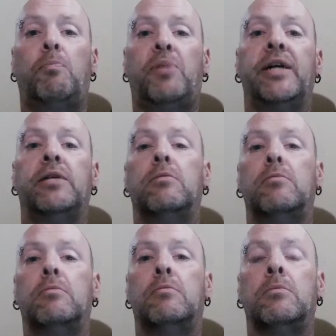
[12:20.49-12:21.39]
But
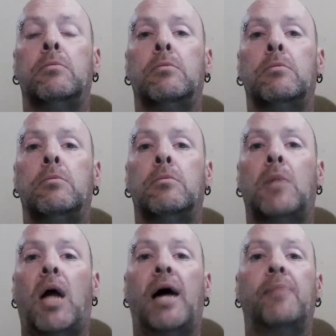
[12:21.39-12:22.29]

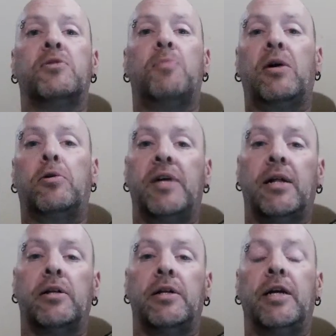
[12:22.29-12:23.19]
I must bow to reality.